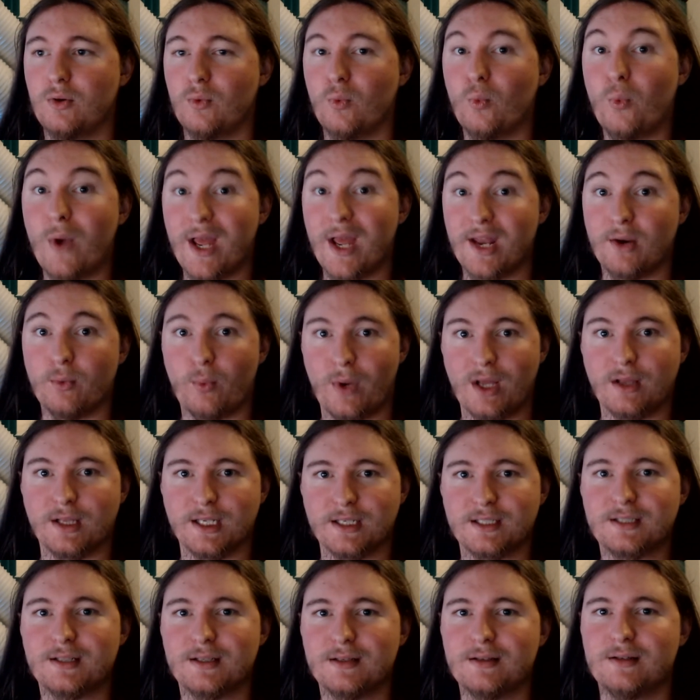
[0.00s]
when will
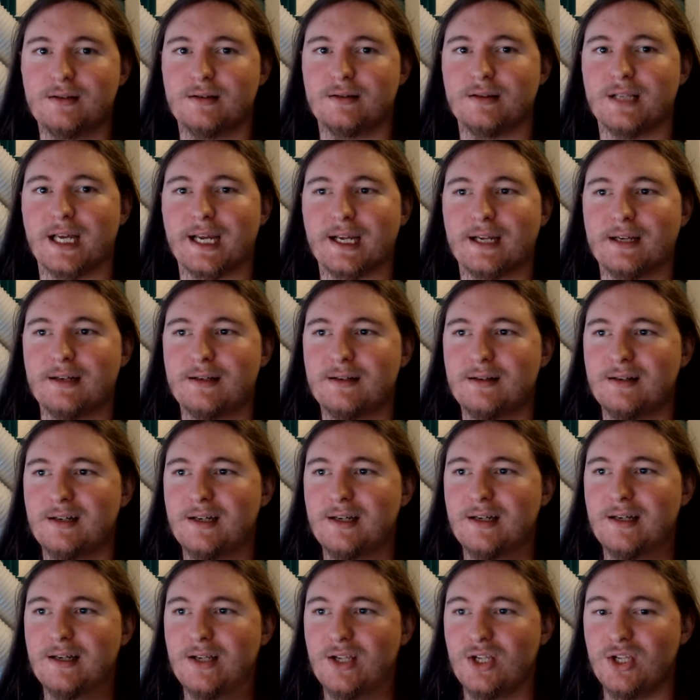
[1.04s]
it? Like,
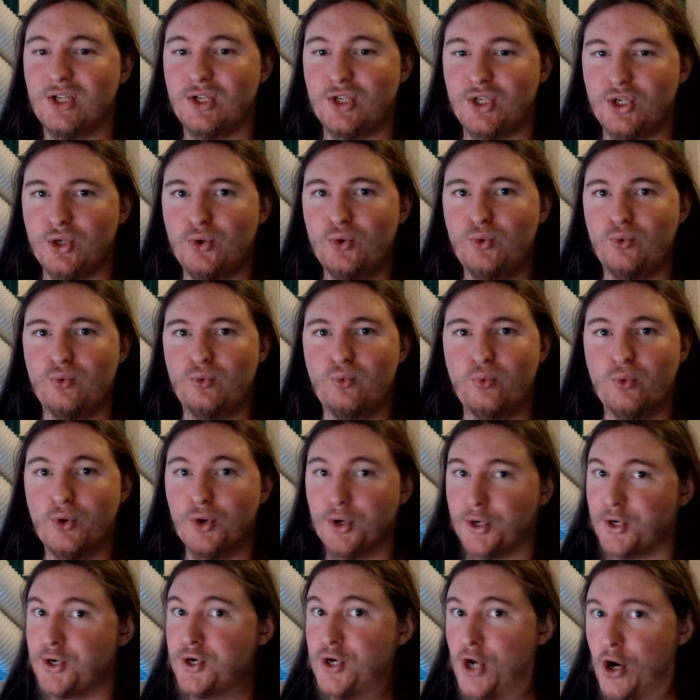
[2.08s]
you
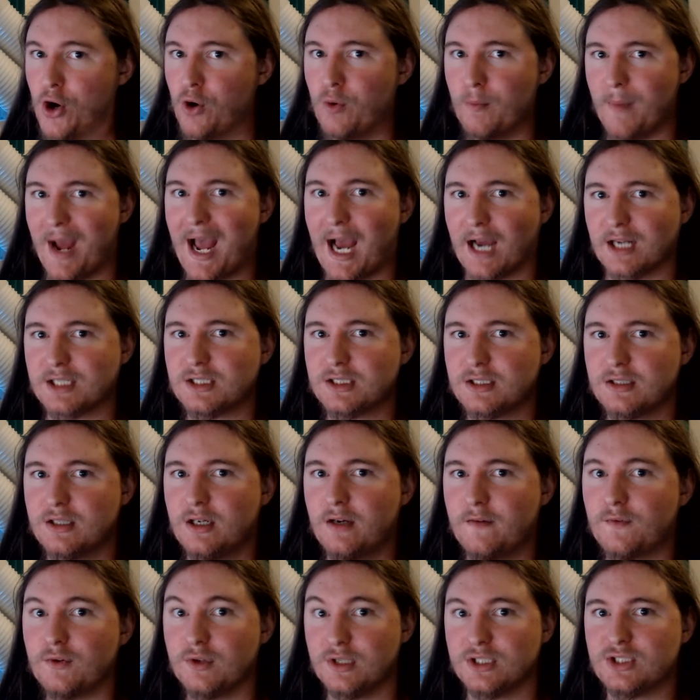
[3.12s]
were no match
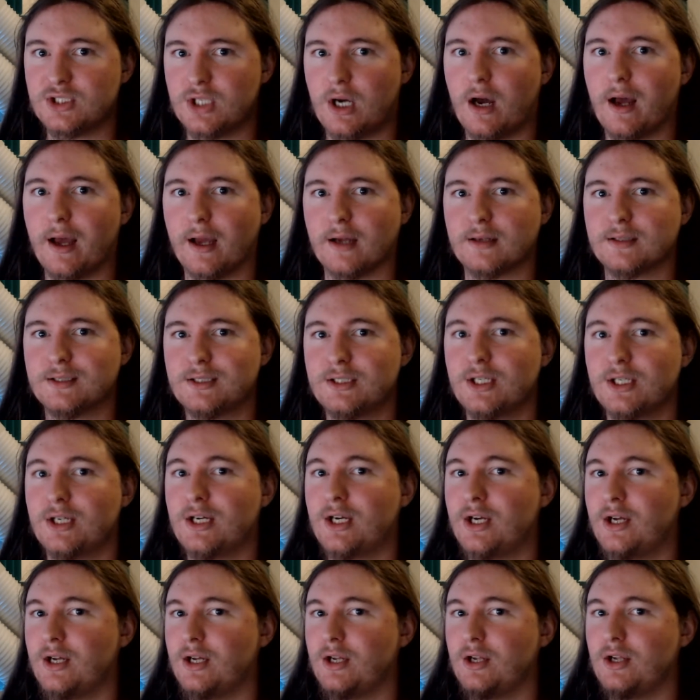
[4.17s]
for the Saw X.
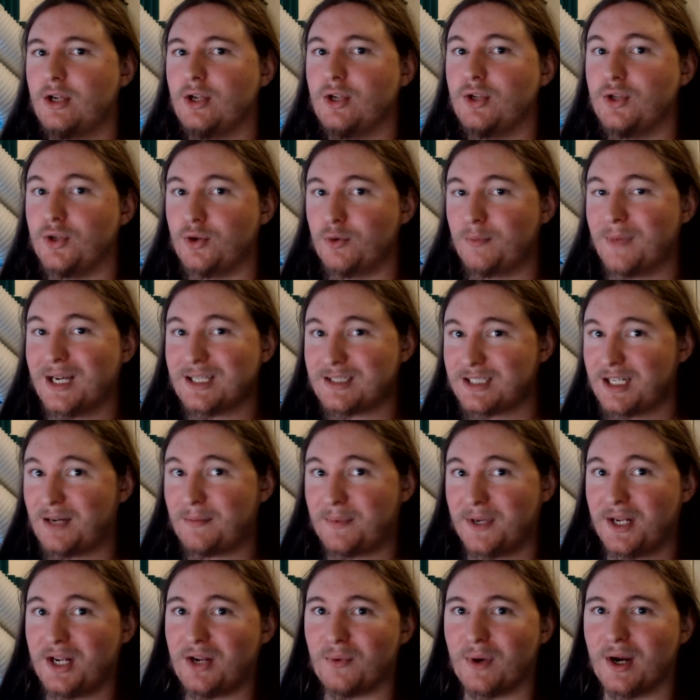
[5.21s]
You messed up
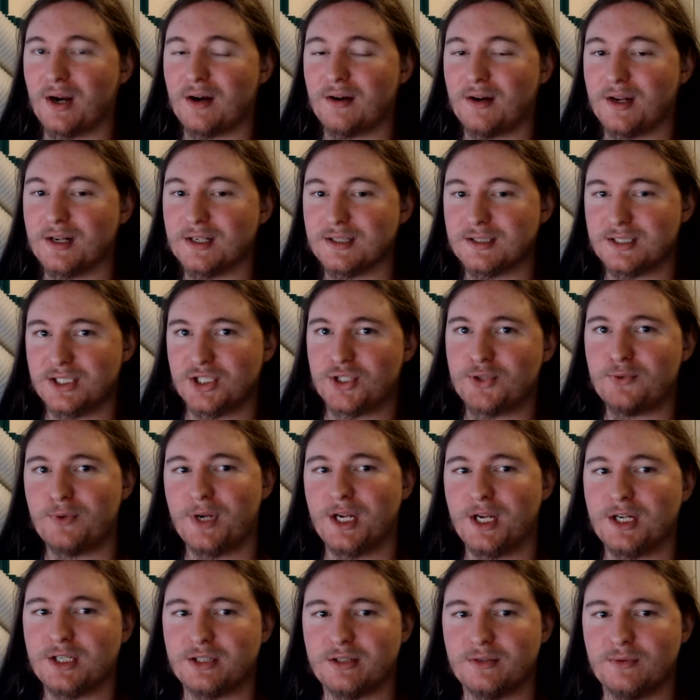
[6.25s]
anywhere in a
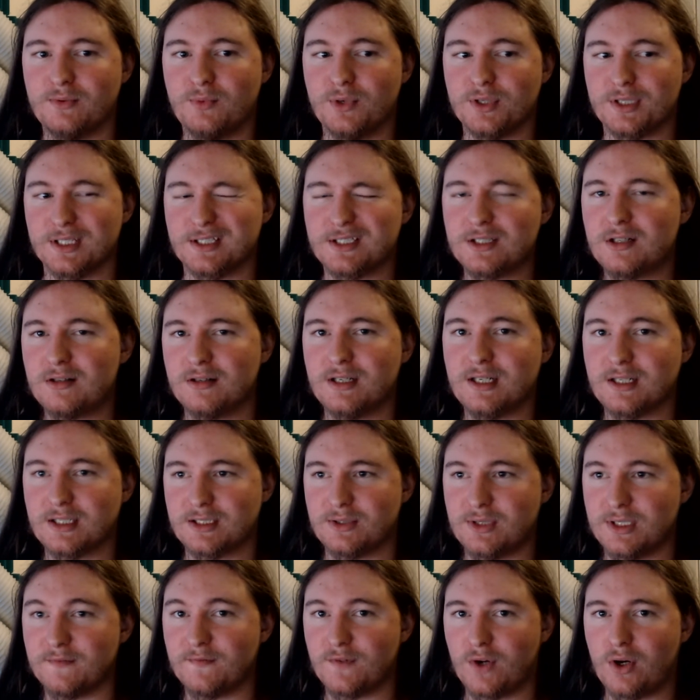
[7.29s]
situation with the Saw X
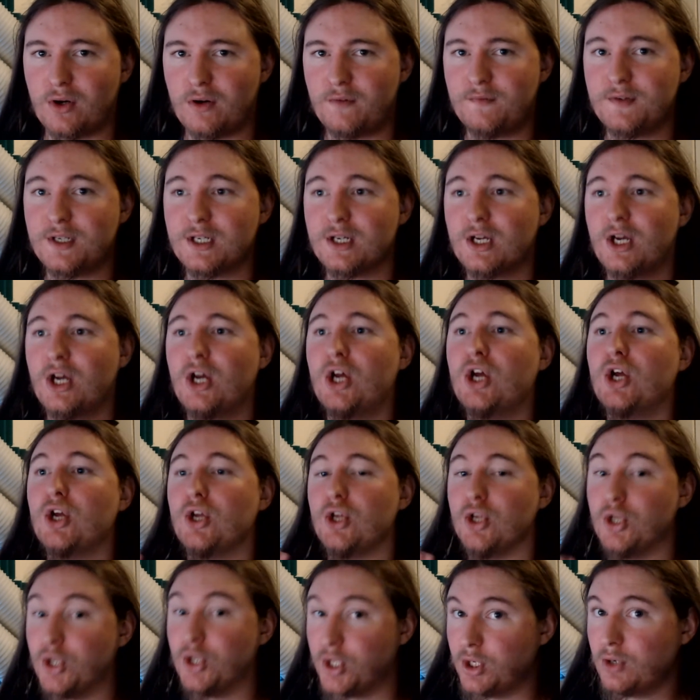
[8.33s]
involved,
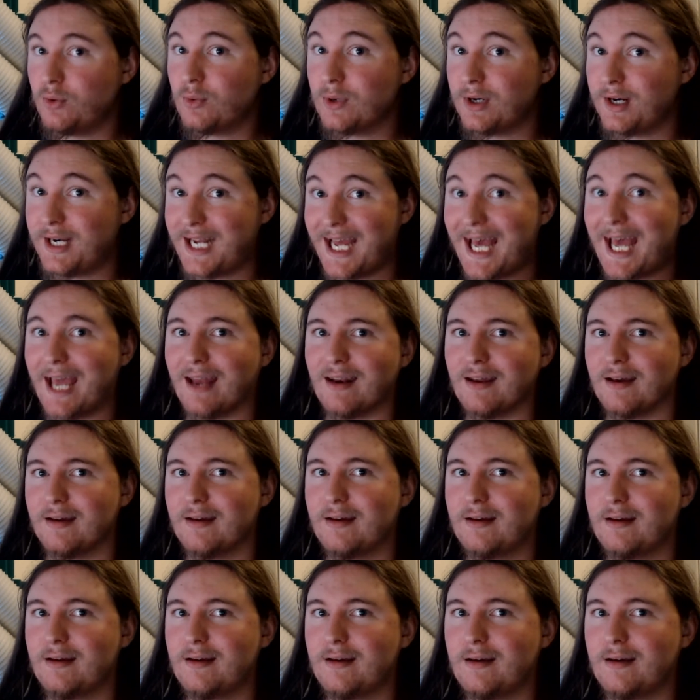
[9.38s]
you were dead.
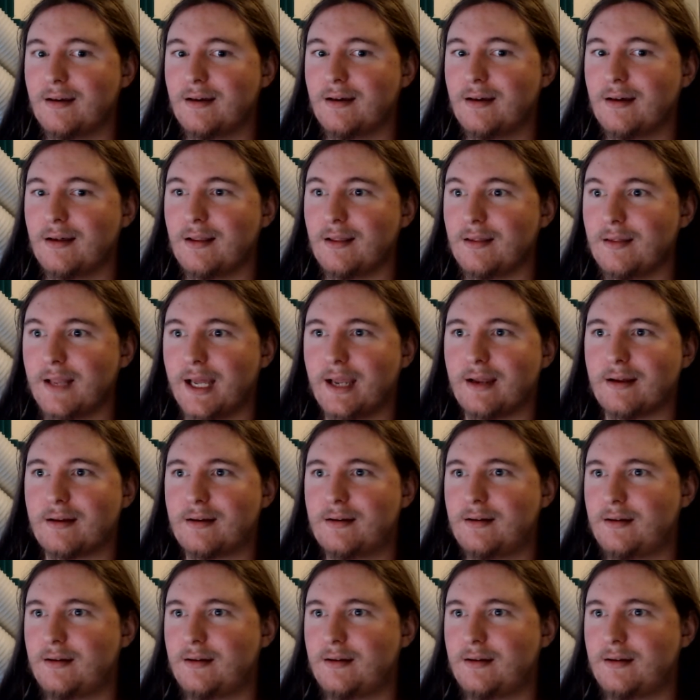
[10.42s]
Like,